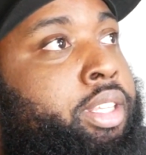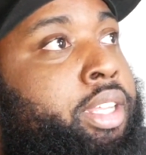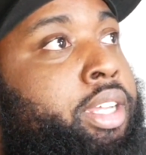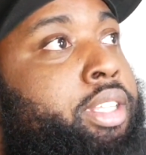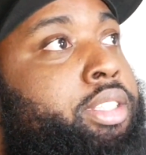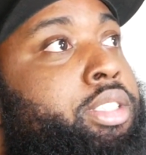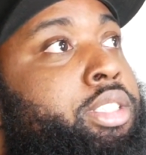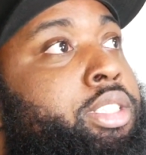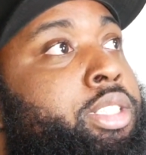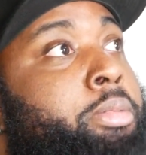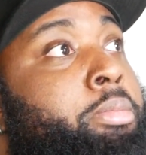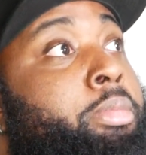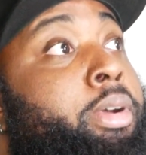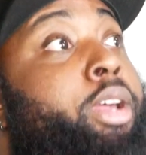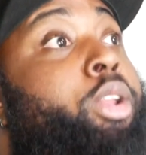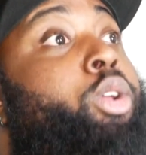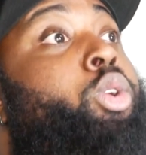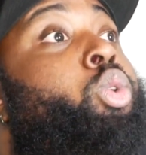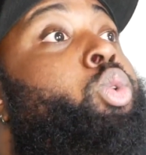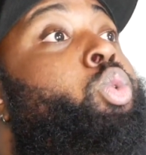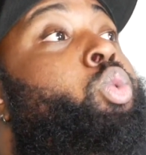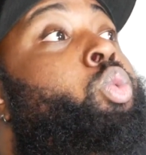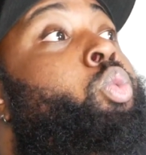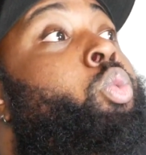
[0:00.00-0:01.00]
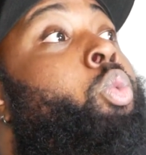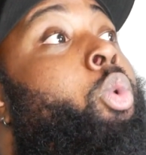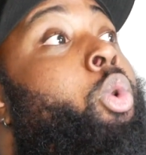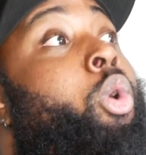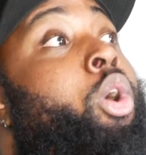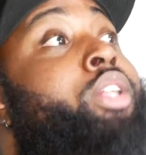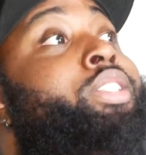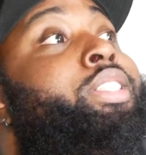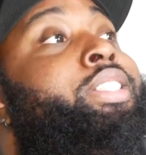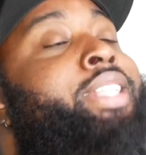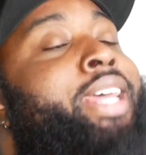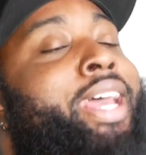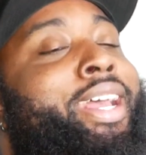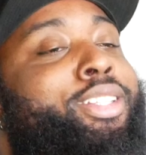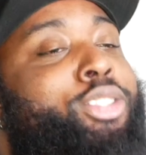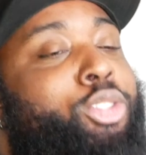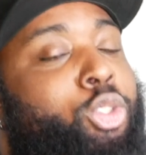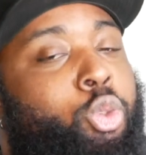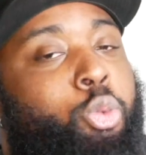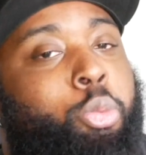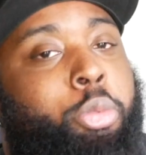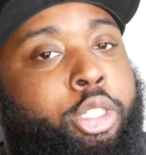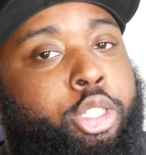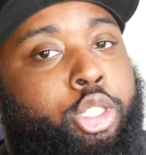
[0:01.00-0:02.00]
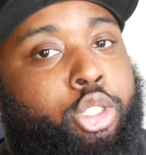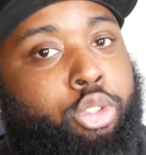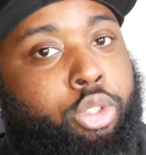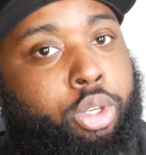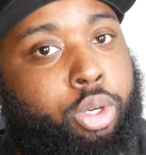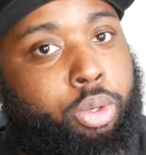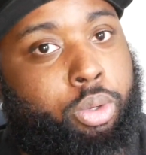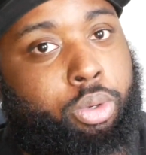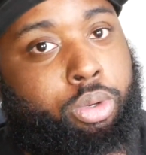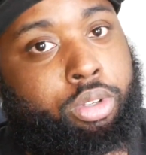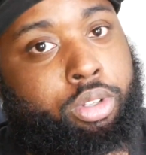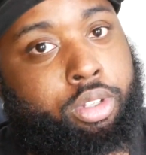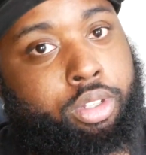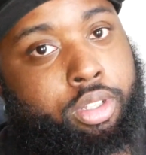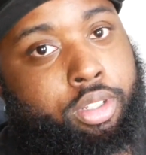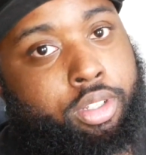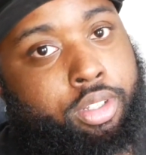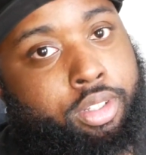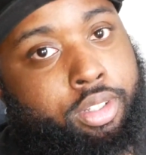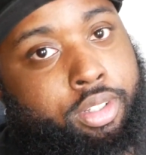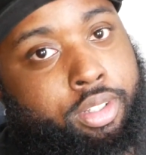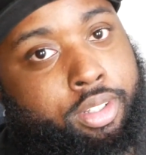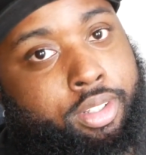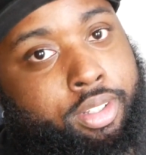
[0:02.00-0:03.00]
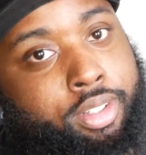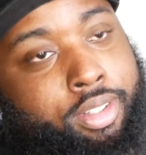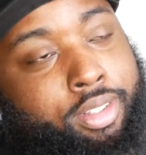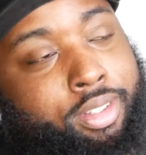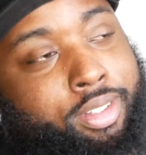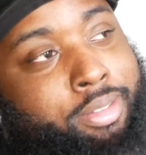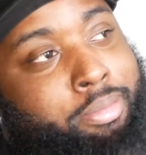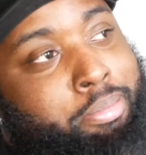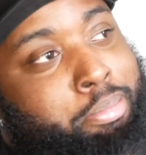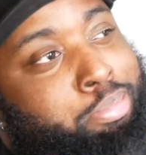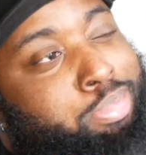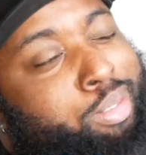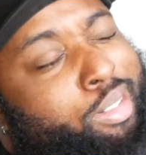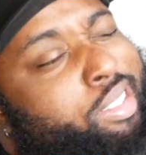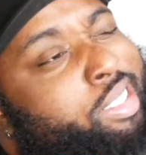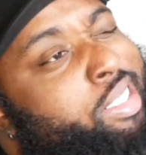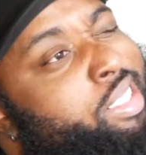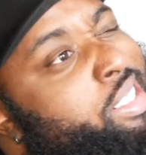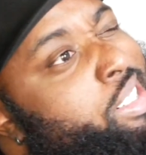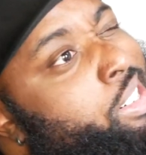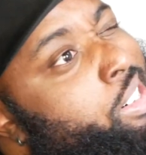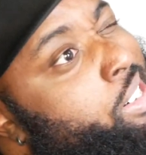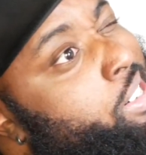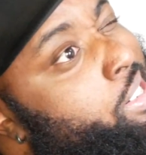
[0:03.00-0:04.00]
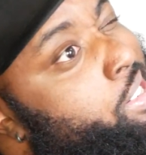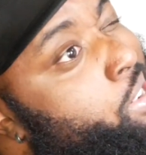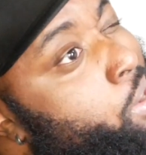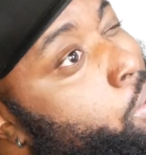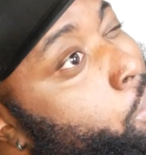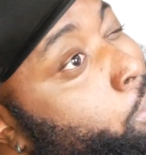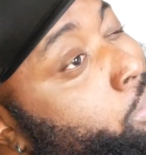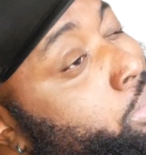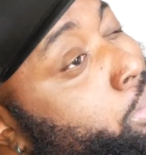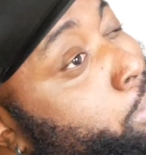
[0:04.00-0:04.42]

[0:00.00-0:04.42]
That's somebody who wants that to be true, but knows